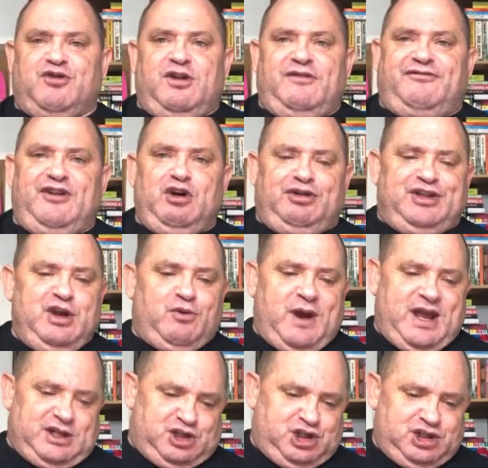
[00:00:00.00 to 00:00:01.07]
the filthy
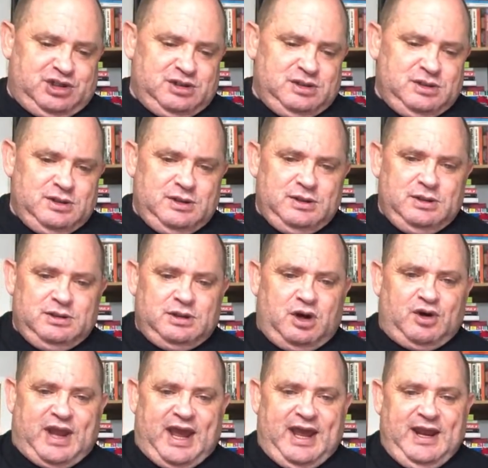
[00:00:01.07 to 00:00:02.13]
rich,
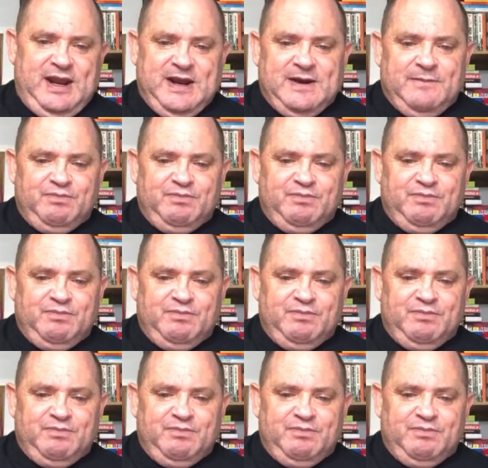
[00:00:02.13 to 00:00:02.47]
okay?